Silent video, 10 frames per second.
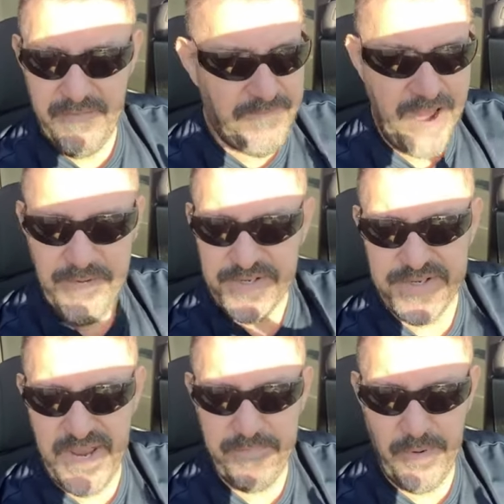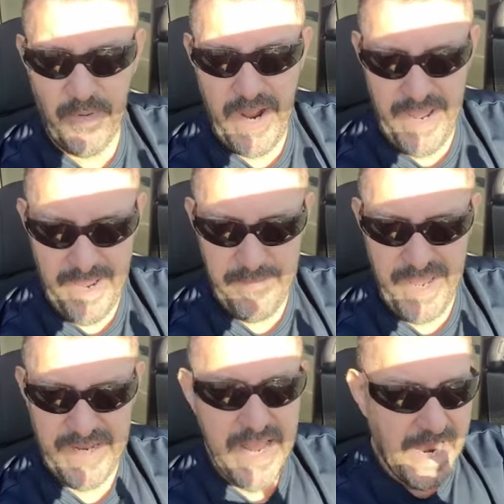Very simple.
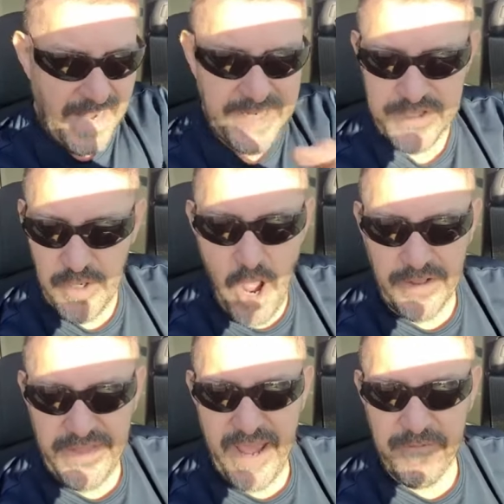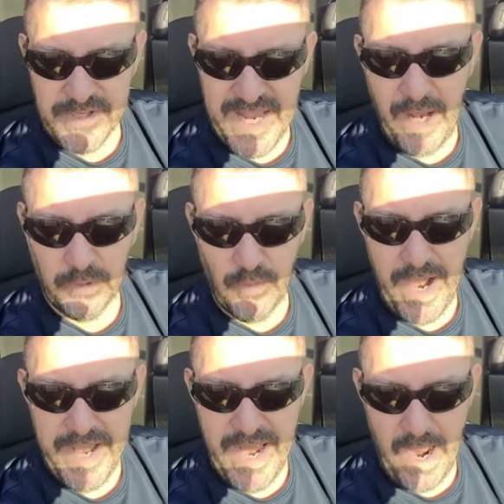Amen? Let's knock devils out
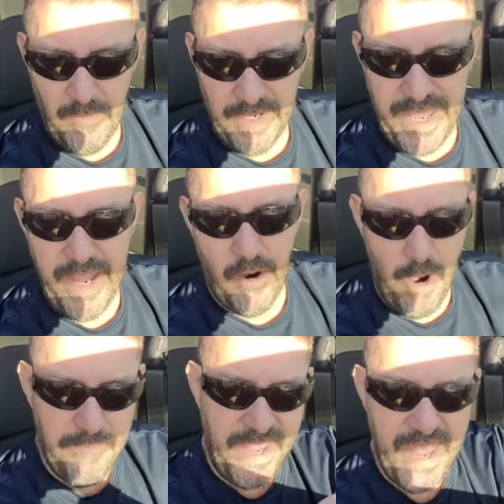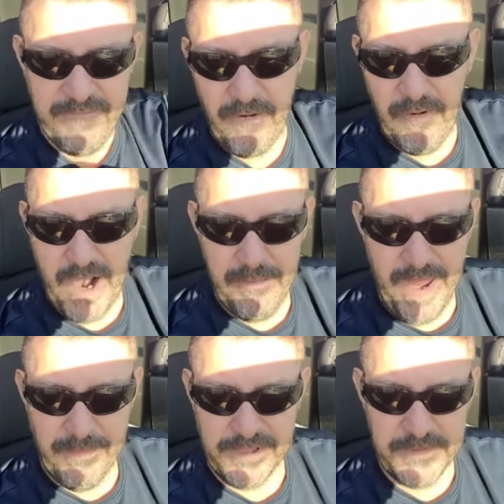right now, okay? On behalf of our
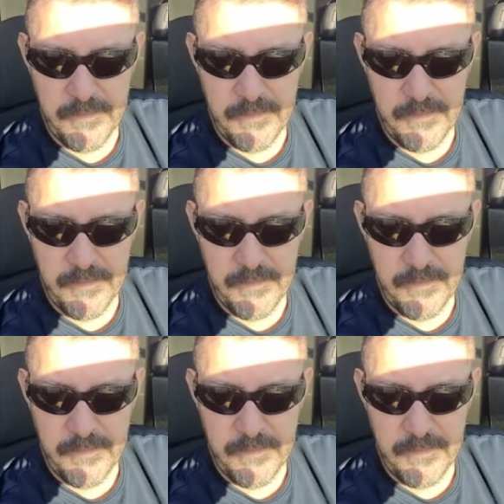members.